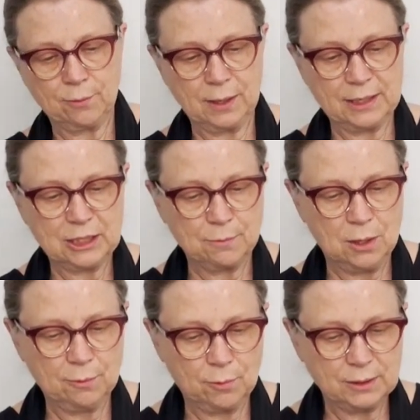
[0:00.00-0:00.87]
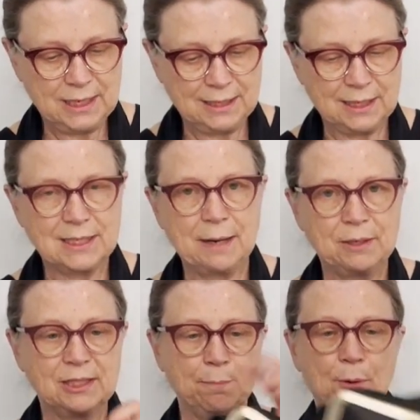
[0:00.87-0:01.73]
really small. It won't take the
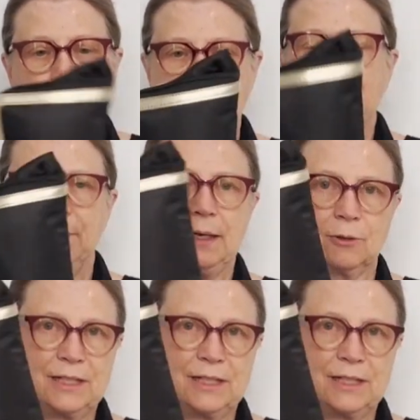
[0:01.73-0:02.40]
time to zip all that up, but it